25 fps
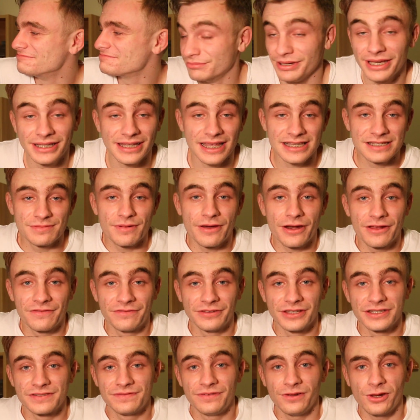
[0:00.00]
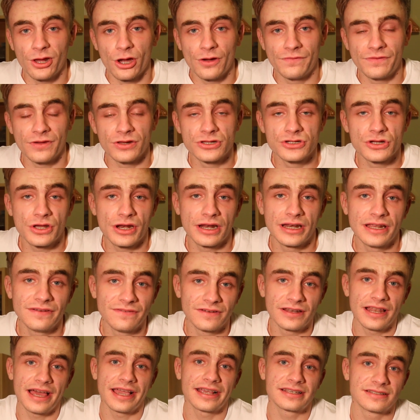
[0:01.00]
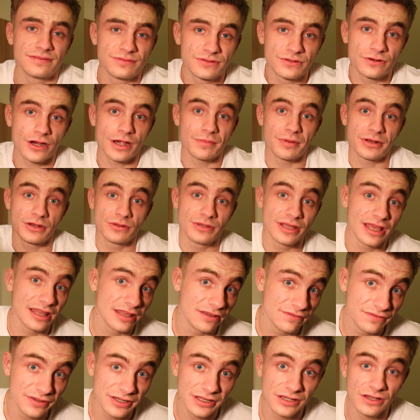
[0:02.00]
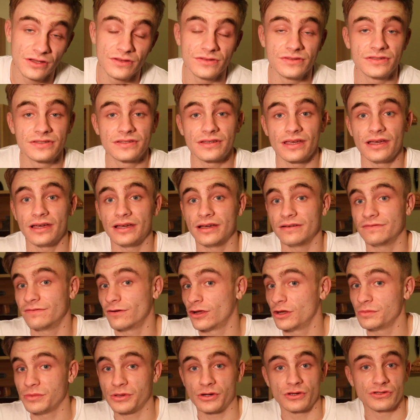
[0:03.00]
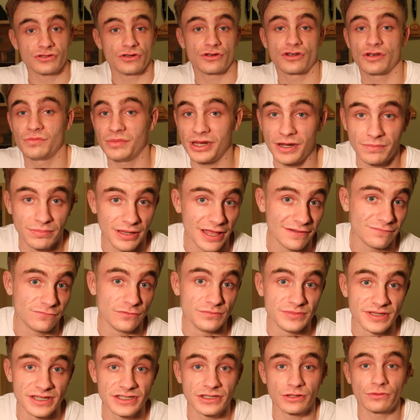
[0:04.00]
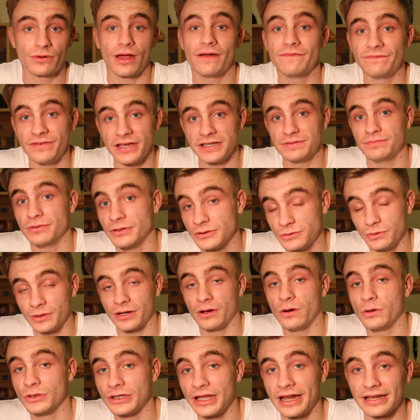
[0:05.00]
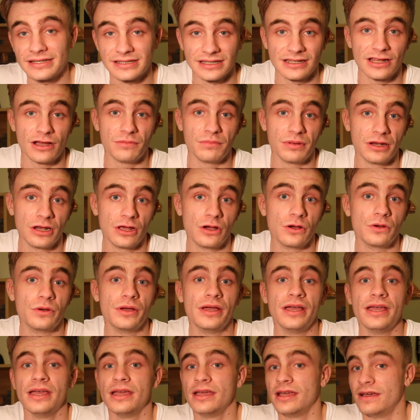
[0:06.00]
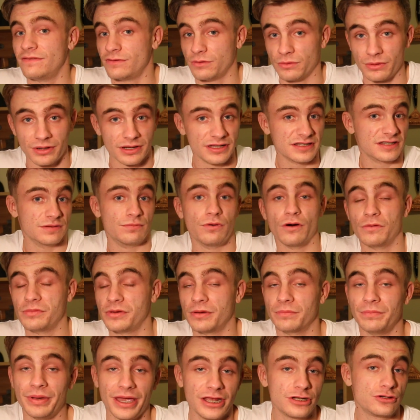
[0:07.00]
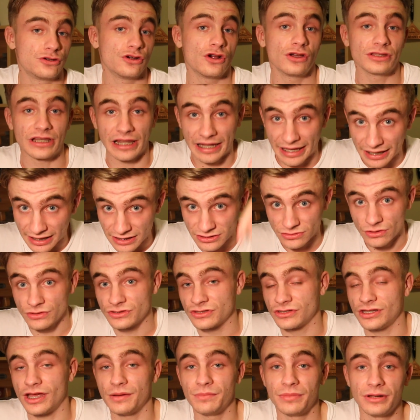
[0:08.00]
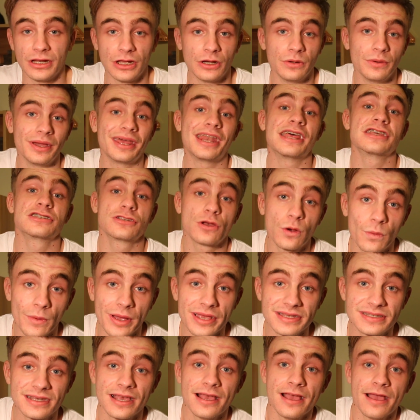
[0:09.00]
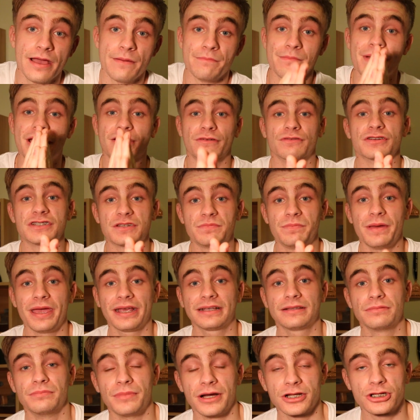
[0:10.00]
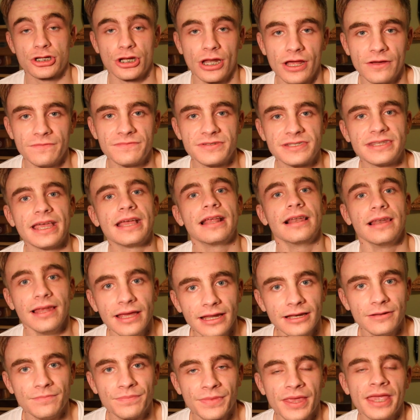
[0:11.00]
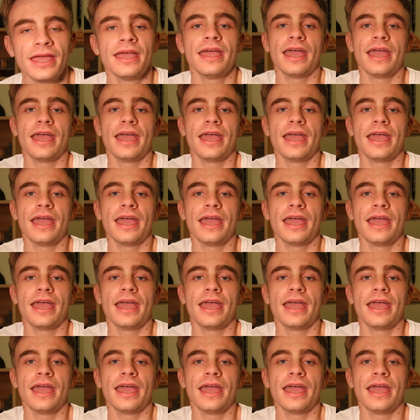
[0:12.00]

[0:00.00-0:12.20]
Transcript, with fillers: but yeah, that's about it for this video. If you enjoyed it, leave a like, subscribe. I do daily videos. Follow me on all social media platforms, Instagram, Facebook, Twitter. All the links are down below. If you want to support me on Patreon, the link is also down below. And as always, mad respect, much love, stay lit,